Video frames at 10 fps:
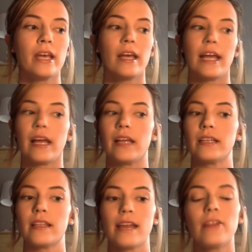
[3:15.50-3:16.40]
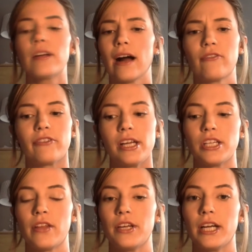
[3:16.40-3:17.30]
and they look out for each
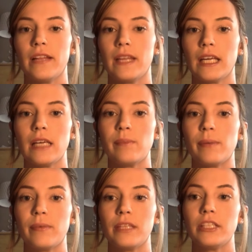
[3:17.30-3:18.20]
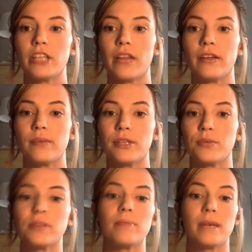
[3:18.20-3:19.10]
other, and they keep up with each other, which
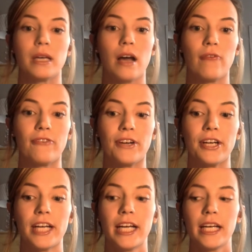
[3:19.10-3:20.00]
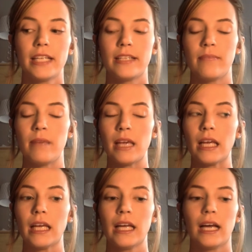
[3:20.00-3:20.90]
was a big comfort to me,
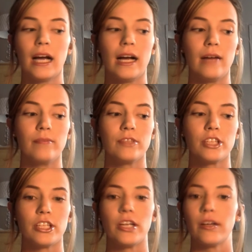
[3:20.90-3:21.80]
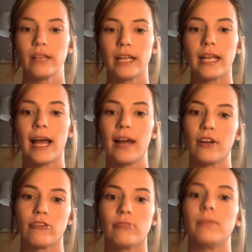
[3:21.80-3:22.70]
just to know that he had a
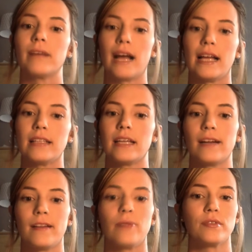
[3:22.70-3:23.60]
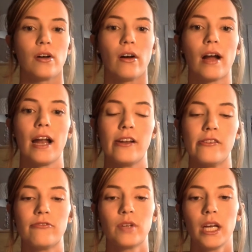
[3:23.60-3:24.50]
group of guys there that was all kind
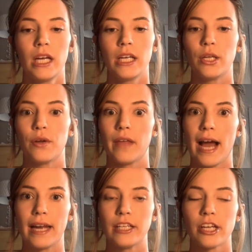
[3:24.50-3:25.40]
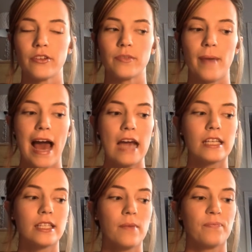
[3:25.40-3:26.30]
of, they had each other's
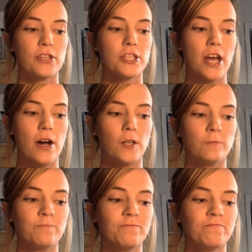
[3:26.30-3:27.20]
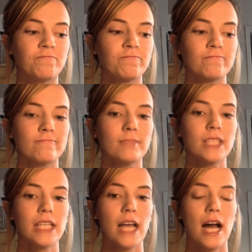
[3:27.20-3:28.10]
backs. So
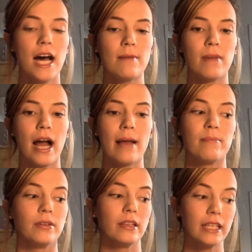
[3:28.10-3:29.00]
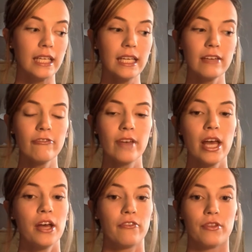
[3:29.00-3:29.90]
I believe
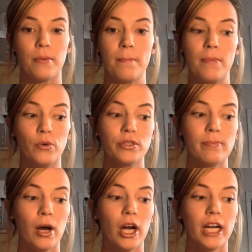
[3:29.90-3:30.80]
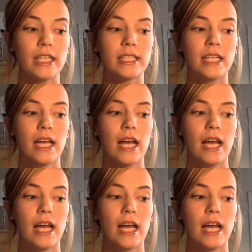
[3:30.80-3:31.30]
for the most part,